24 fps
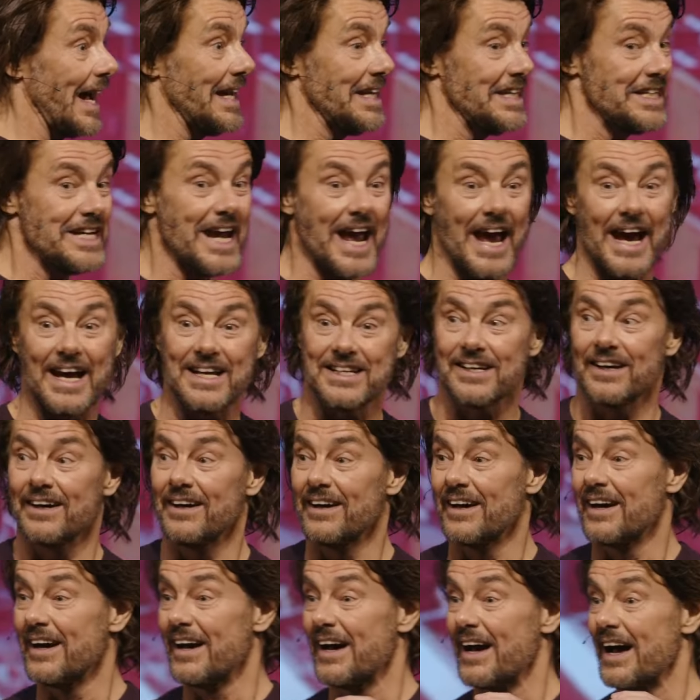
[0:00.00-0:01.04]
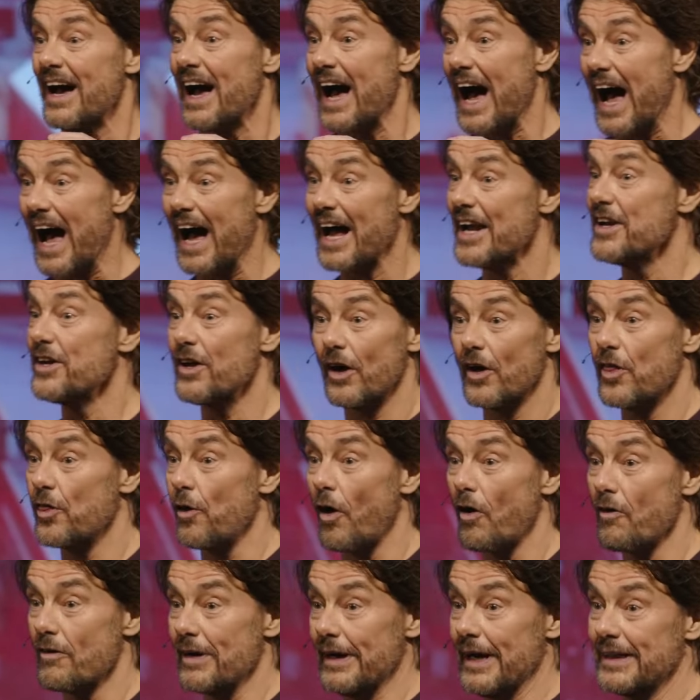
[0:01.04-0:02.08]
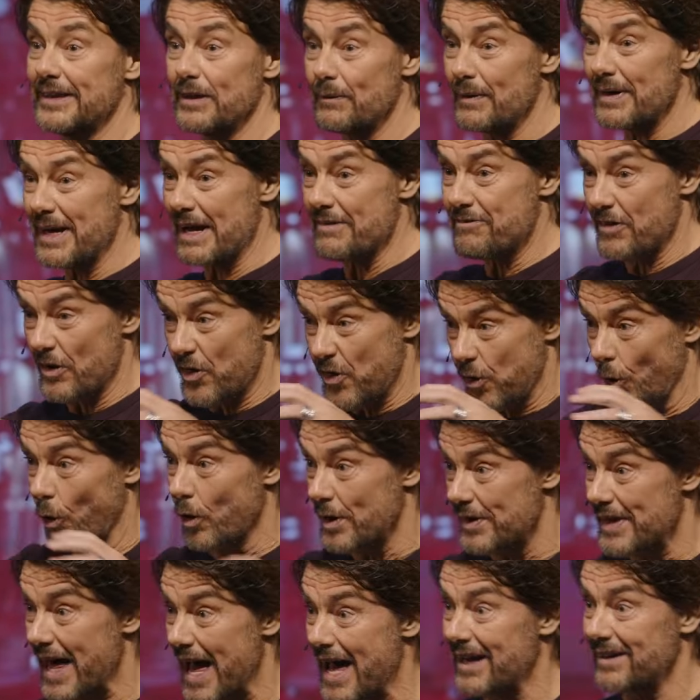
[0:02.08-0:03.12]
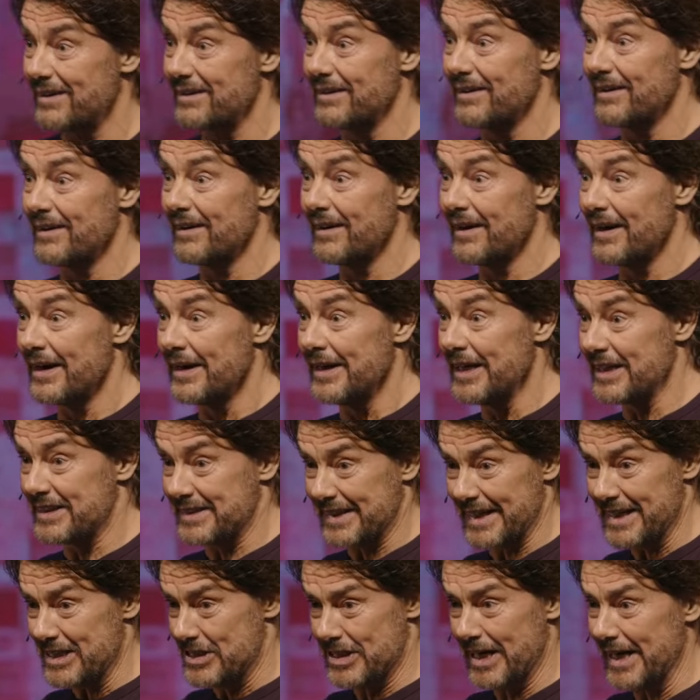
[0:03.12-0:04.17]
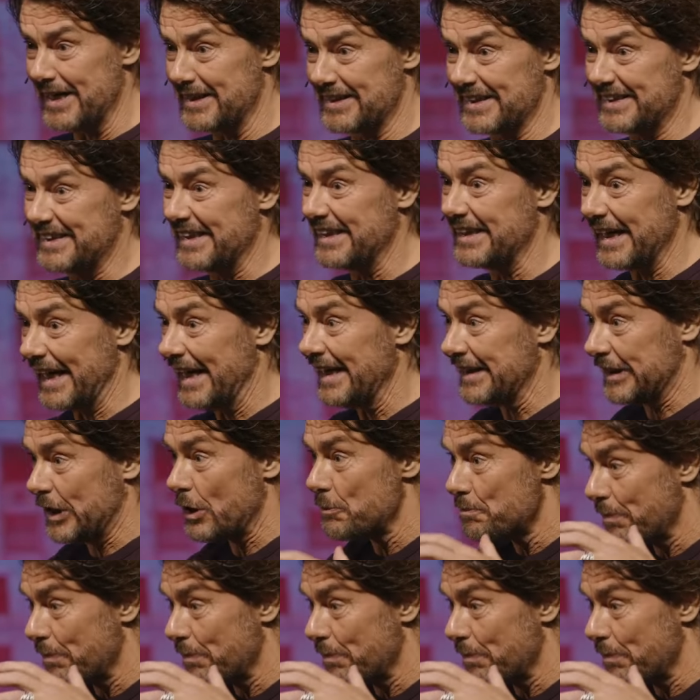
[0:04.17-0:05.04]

and yet under authority? Has anyone ever thought that? You see, Jesus is he's